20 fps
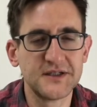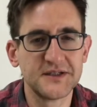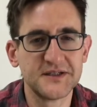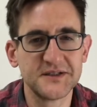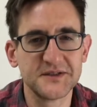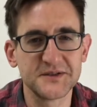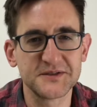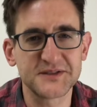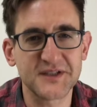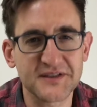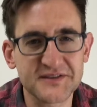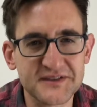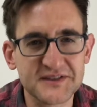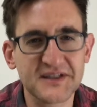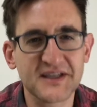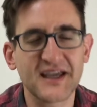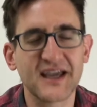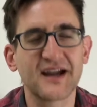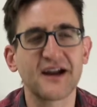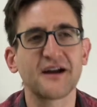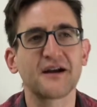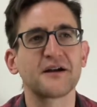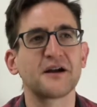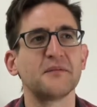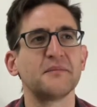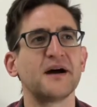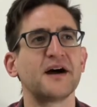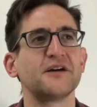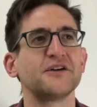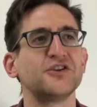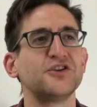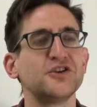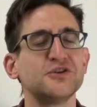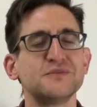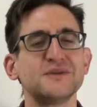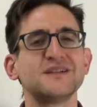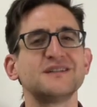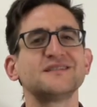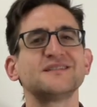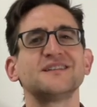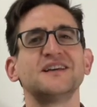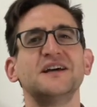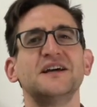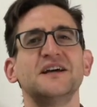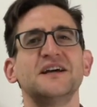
who doesn't care about humans,